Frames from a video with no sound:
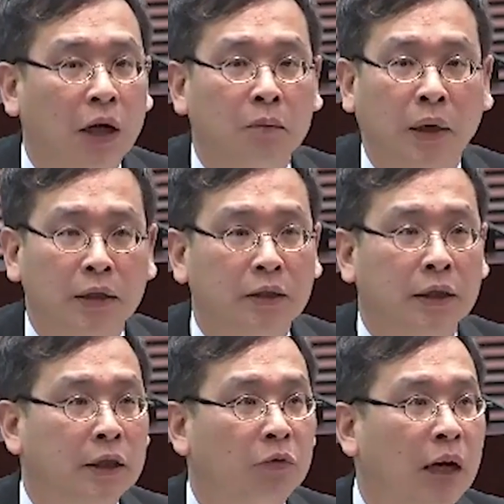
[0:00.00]
receive
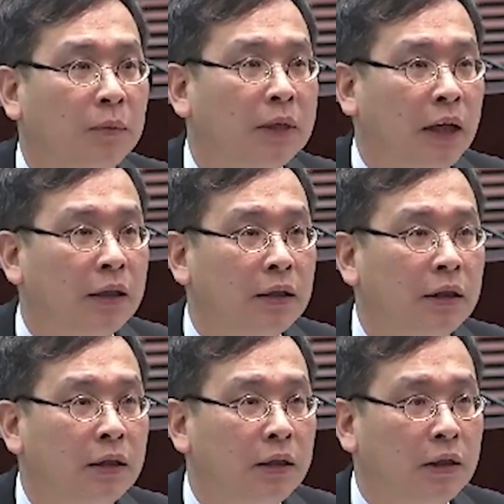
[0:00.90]
the wrong
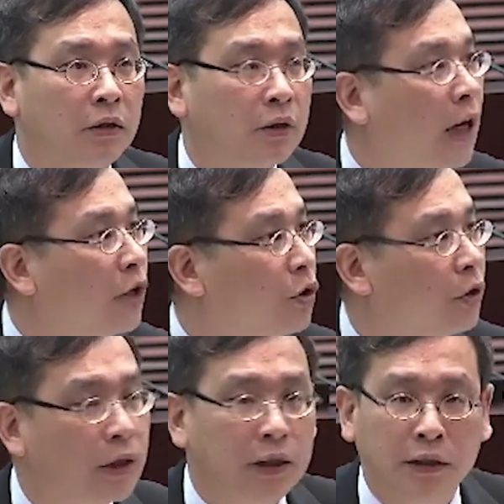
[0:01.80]
signal and
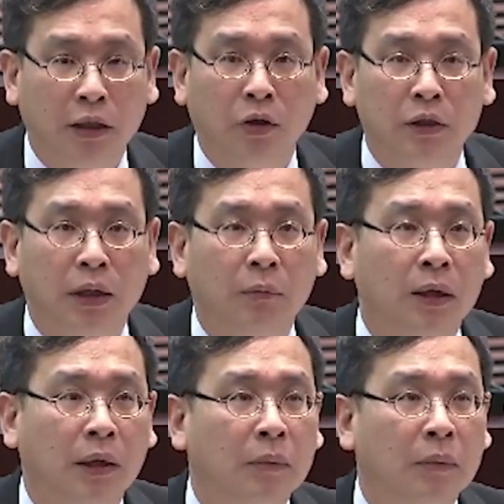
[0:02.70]
they will continue